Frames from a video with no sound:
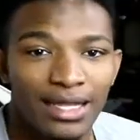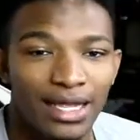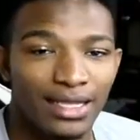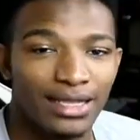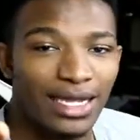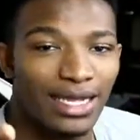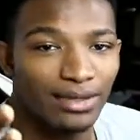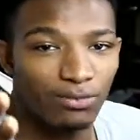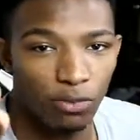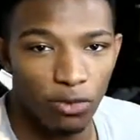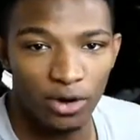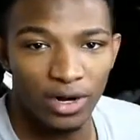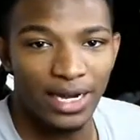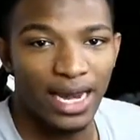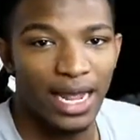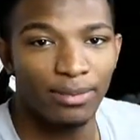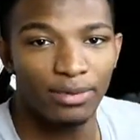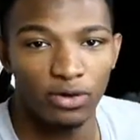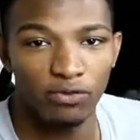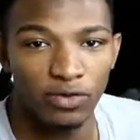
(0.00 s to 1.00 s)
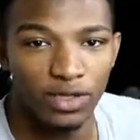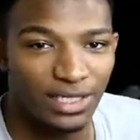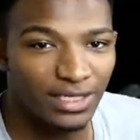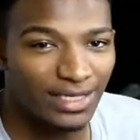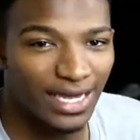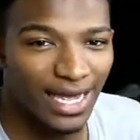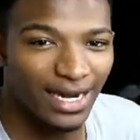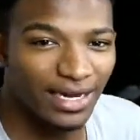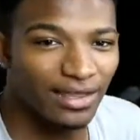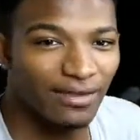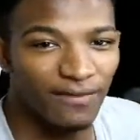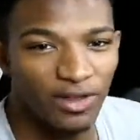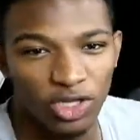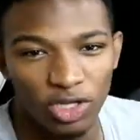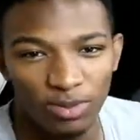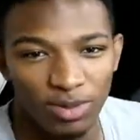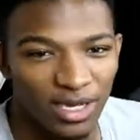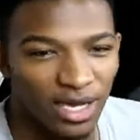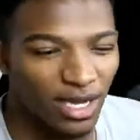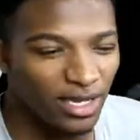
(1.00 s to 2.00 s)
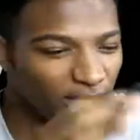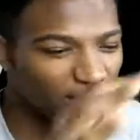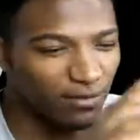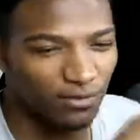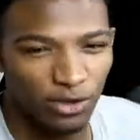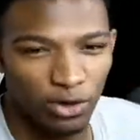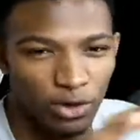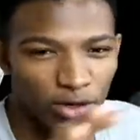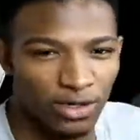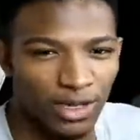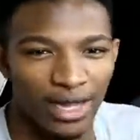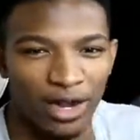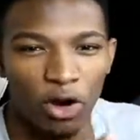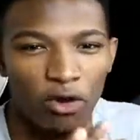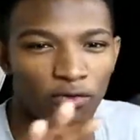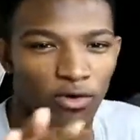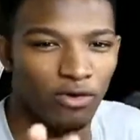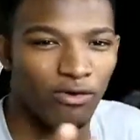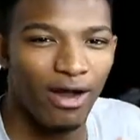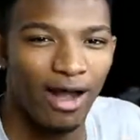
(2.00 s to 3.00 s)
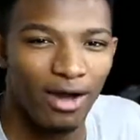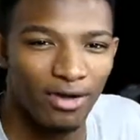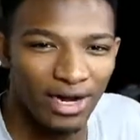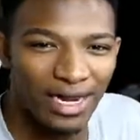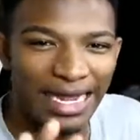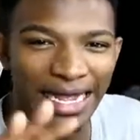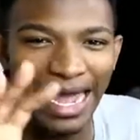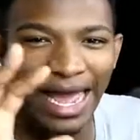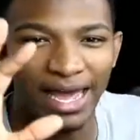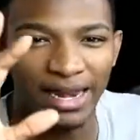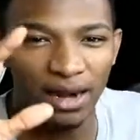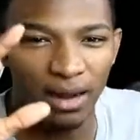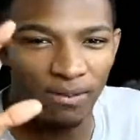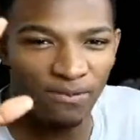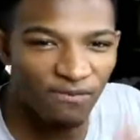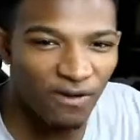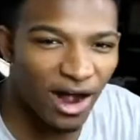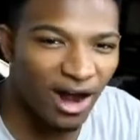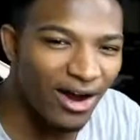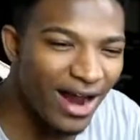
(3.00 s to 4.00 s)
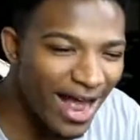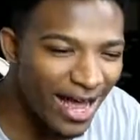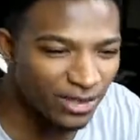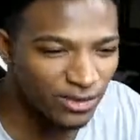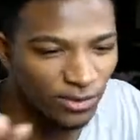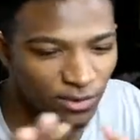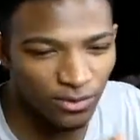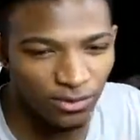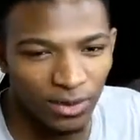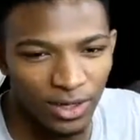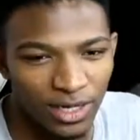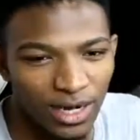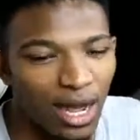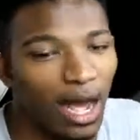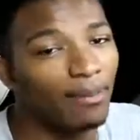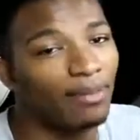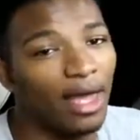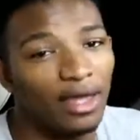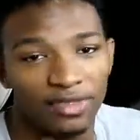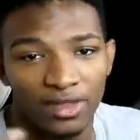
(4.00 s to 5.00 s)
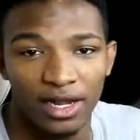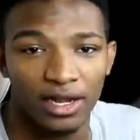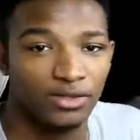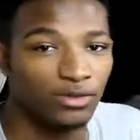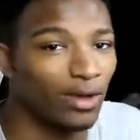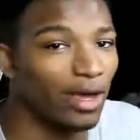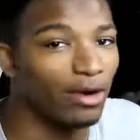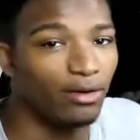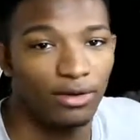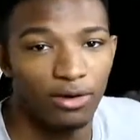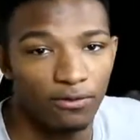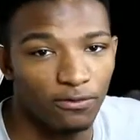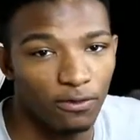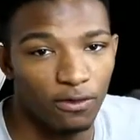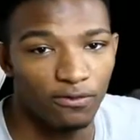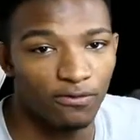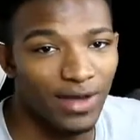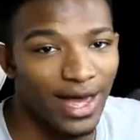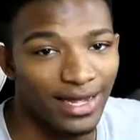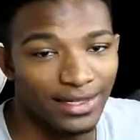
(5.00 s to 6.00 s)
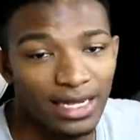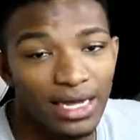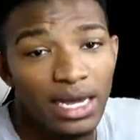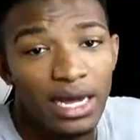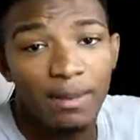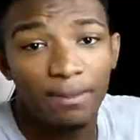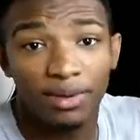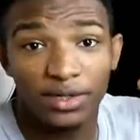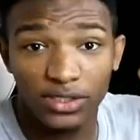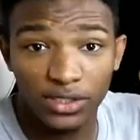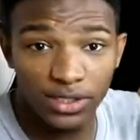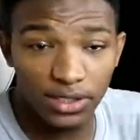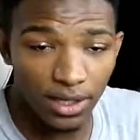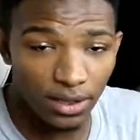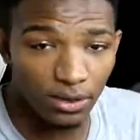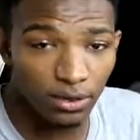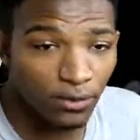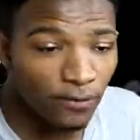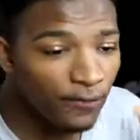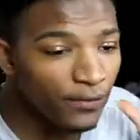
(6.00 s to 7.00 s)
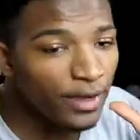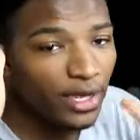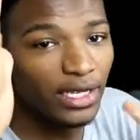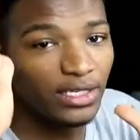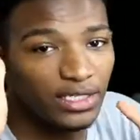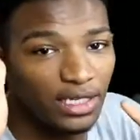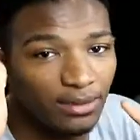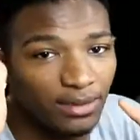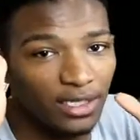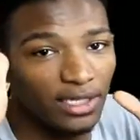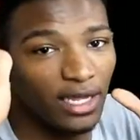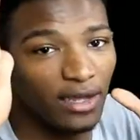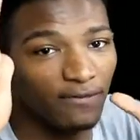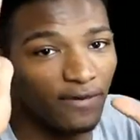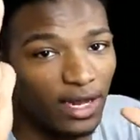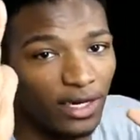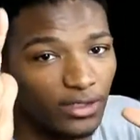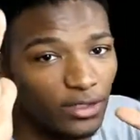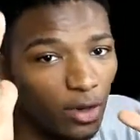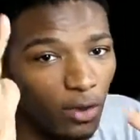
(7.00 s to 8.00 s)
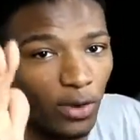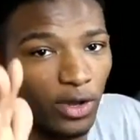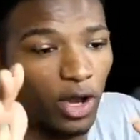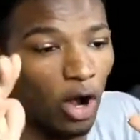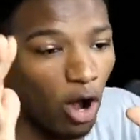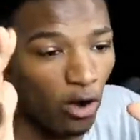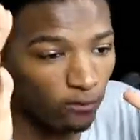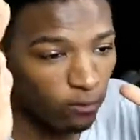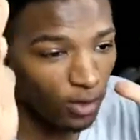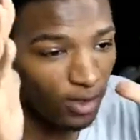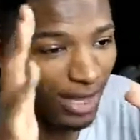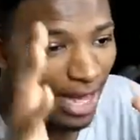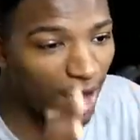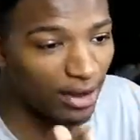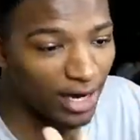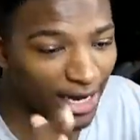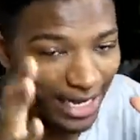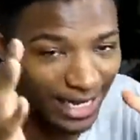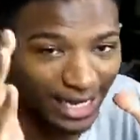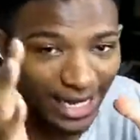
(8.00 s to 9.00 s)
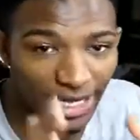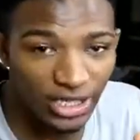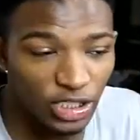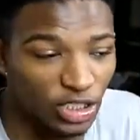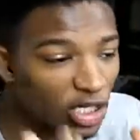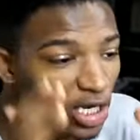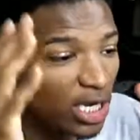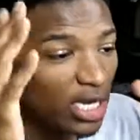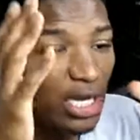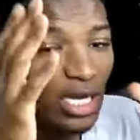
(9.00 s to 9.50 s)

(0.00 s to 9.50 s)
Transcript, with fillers: that they weren't able to really stand in the venue because of certain like overcrowding and um, fire hazards and whatnot. I'm not there, so I don't know for a fact, but still, it seems like the event is going off without a hitch.